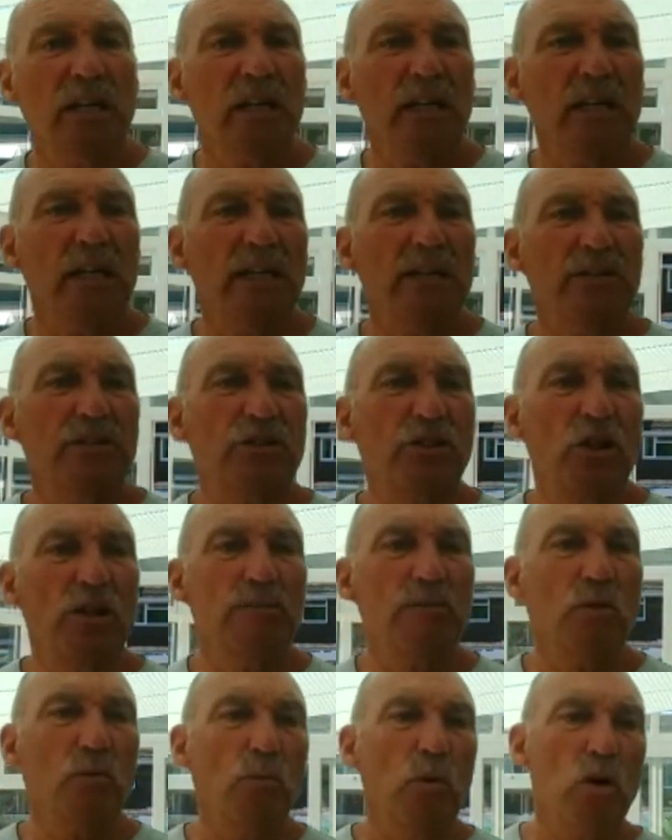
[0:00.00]
In
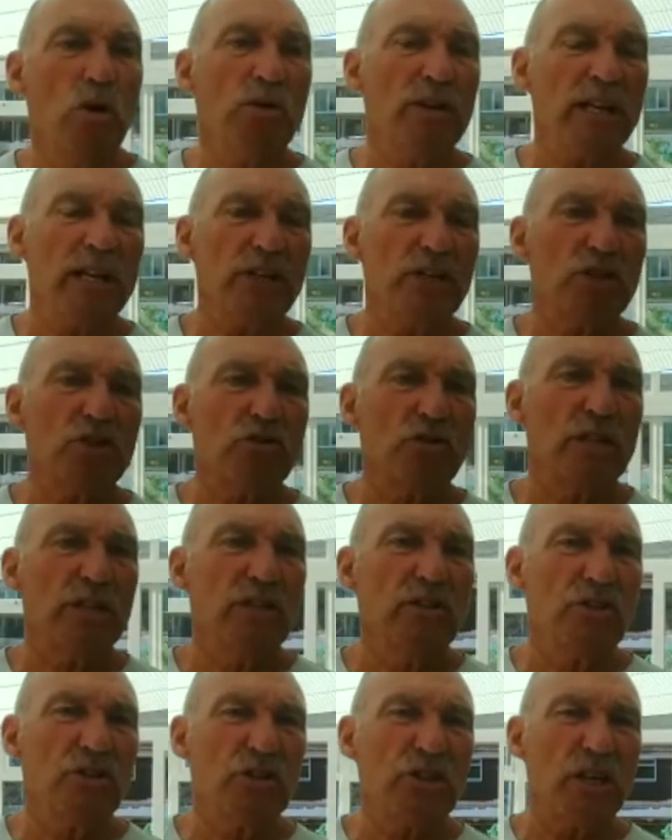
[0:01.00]
terms of world history,
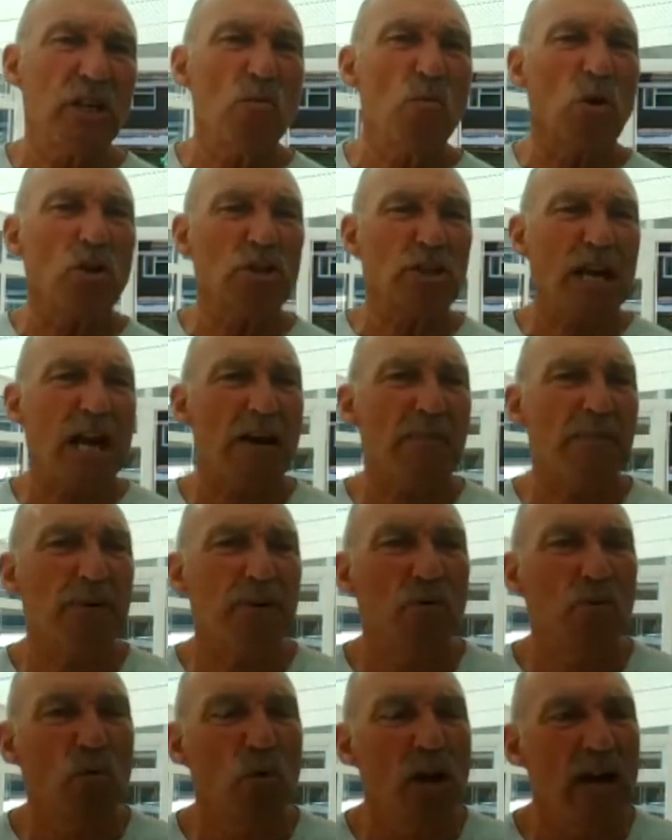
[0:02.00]
you see what's
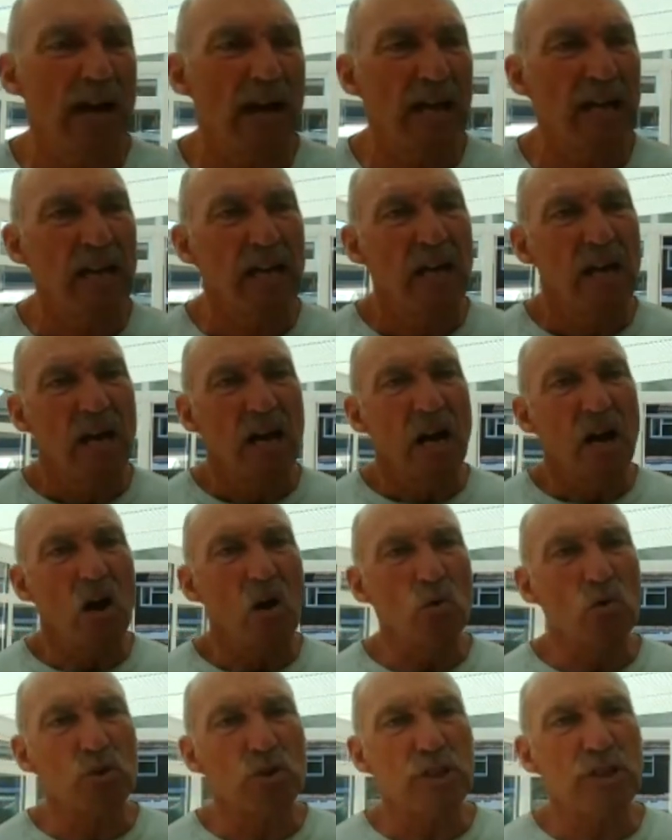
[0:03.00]
happened where
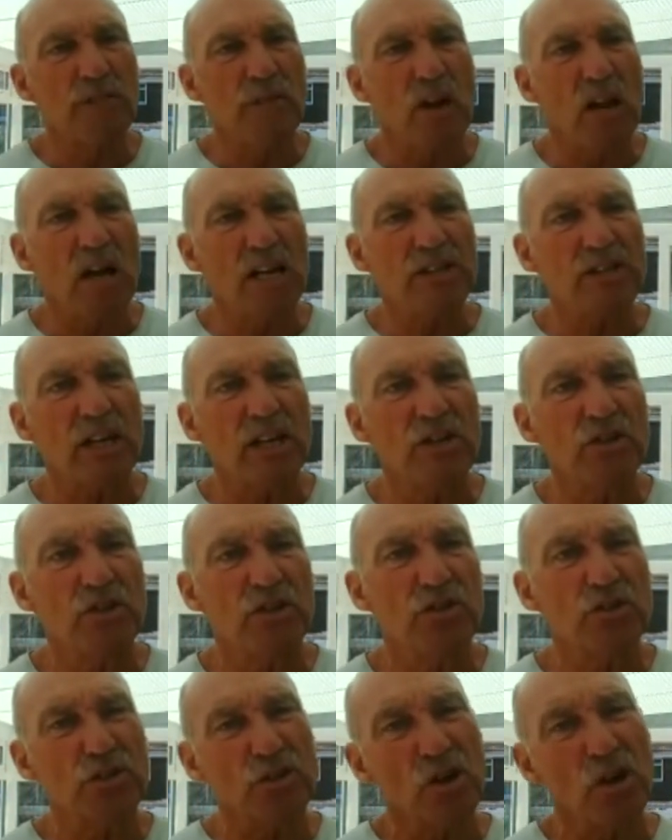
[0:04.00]
whole
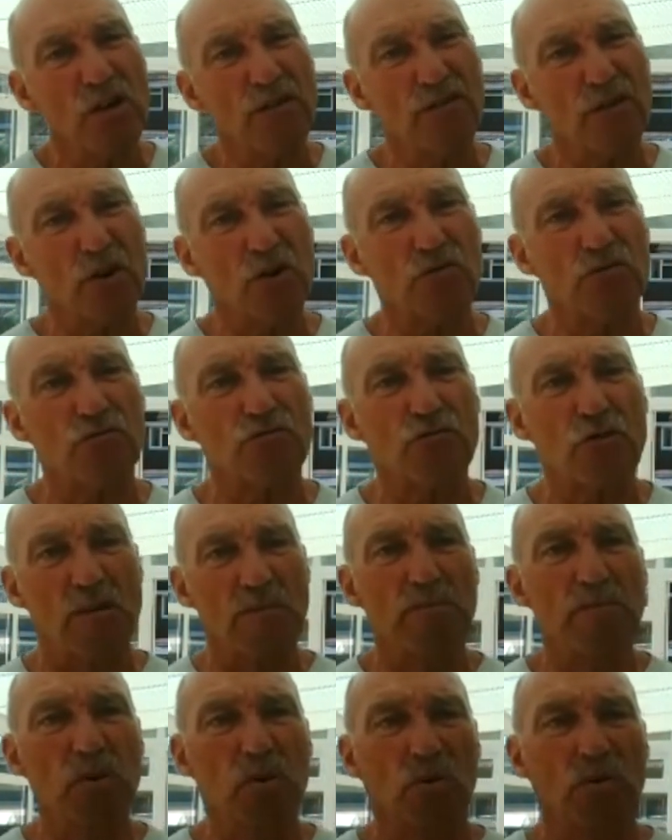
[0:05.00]
civilizations have
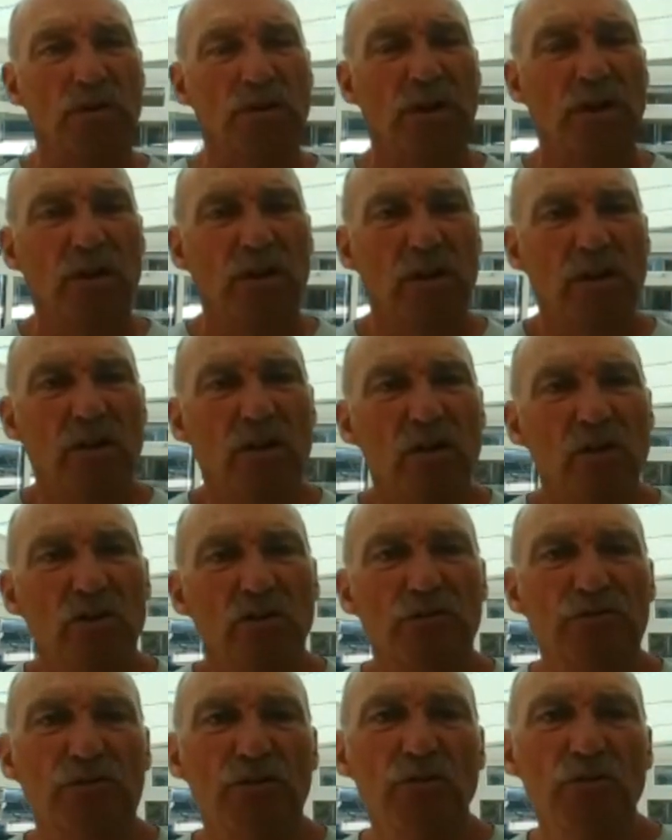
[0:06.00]
crumbled
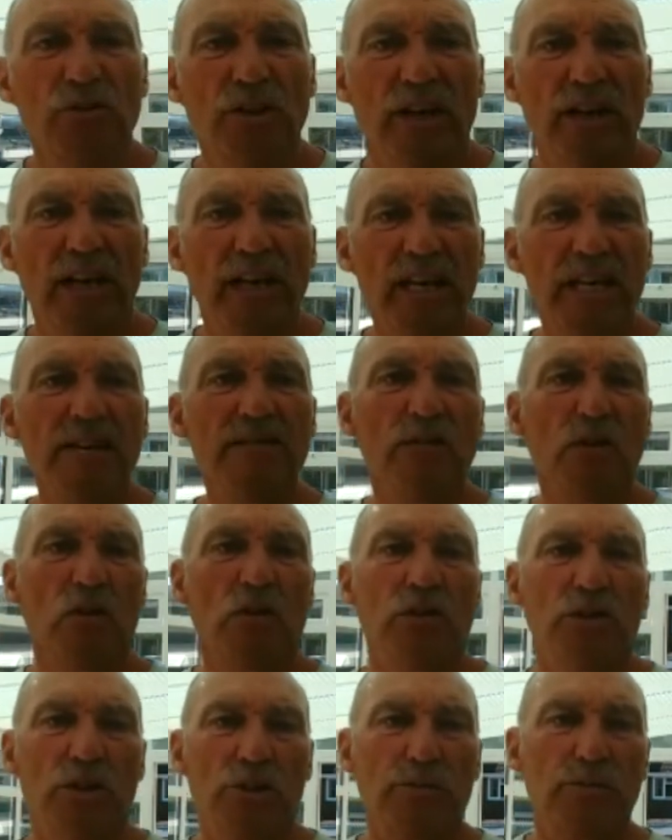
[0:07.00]
through the evil
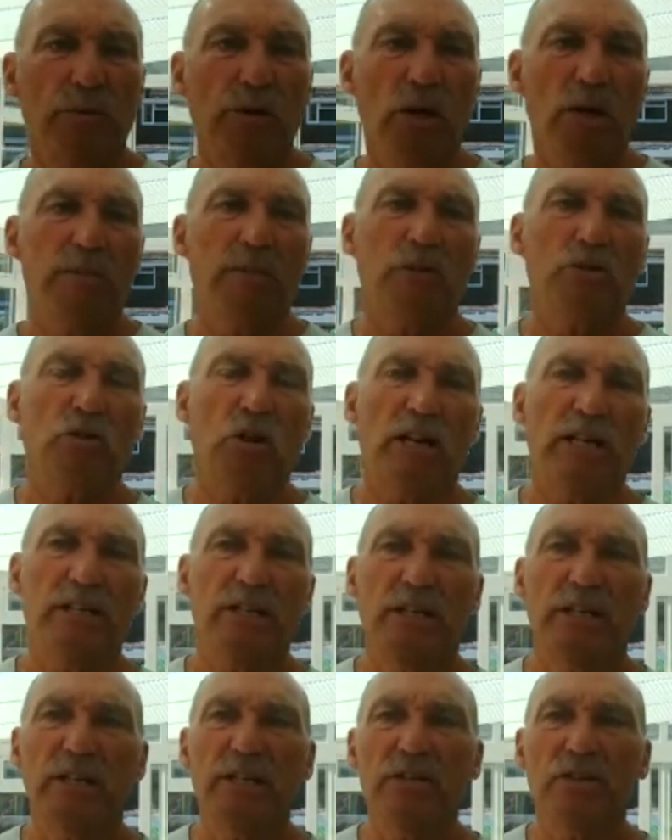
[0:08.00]
that's
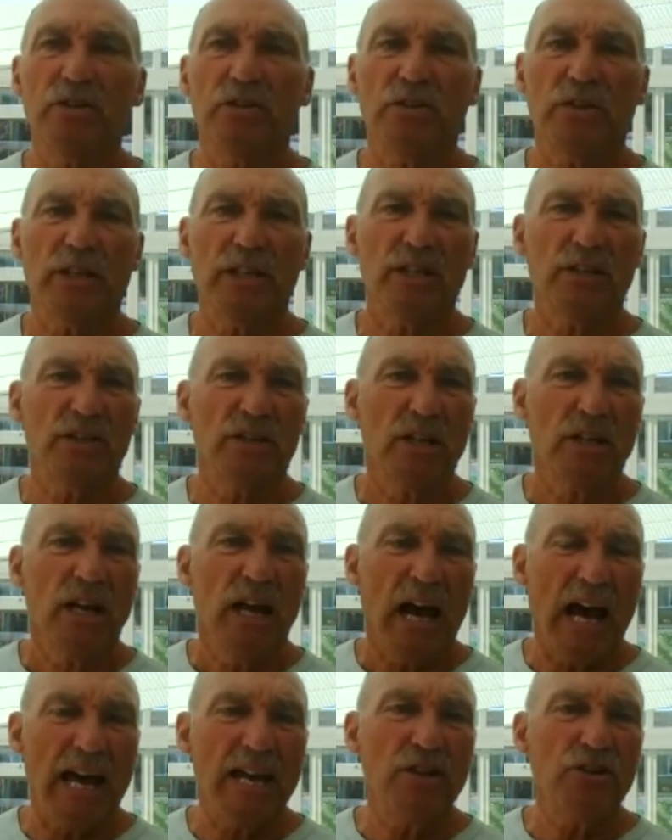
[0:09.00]
perpetrated into these
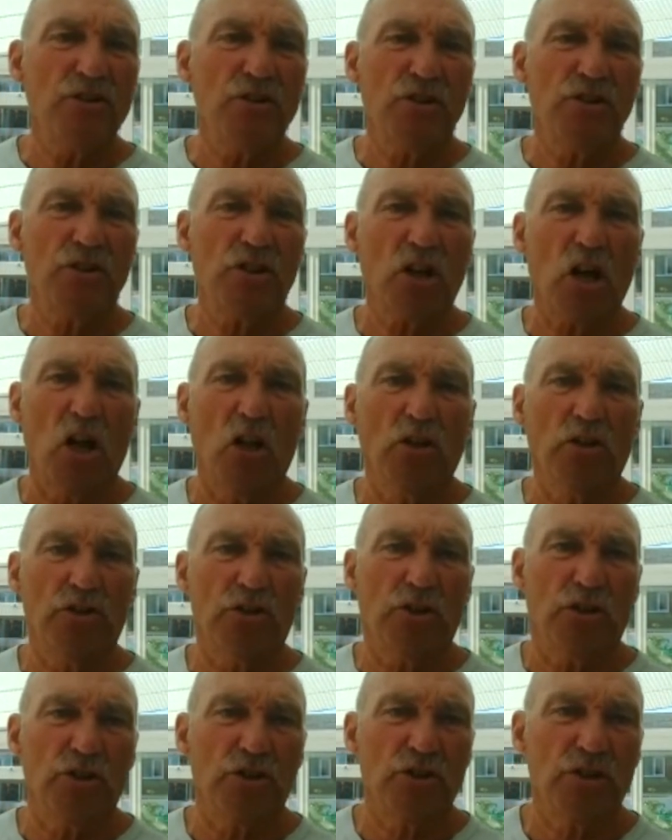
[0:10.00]
ancient
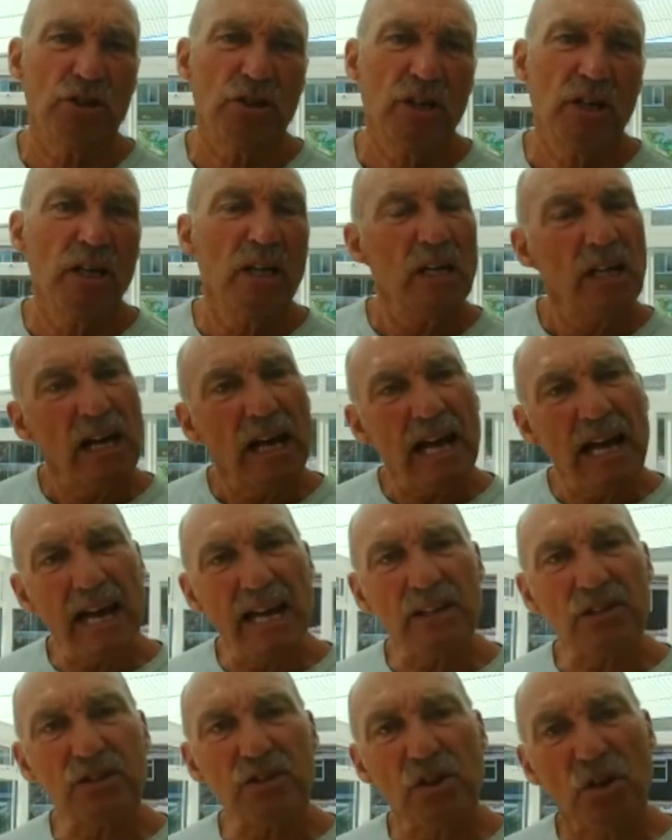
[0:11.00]
cultures
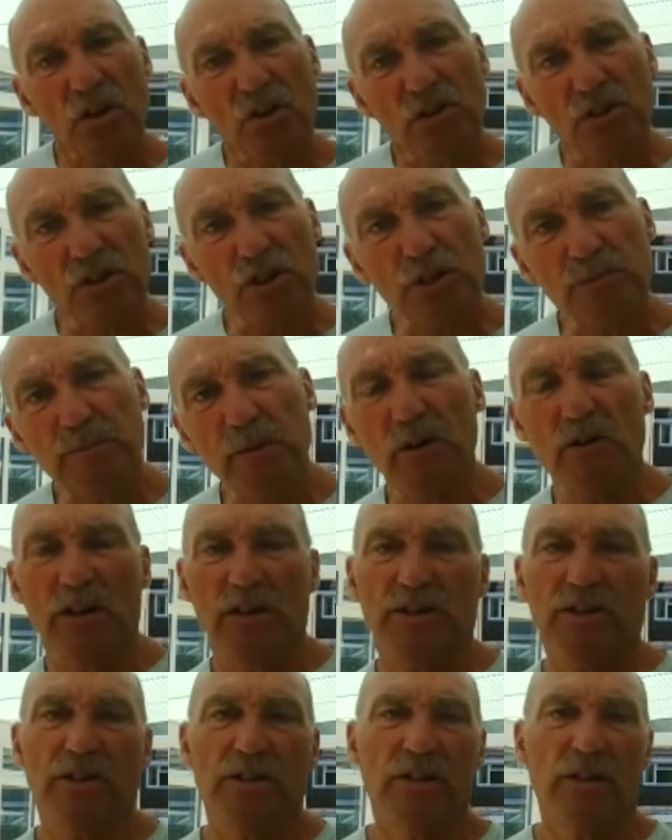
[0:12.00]
as the spirit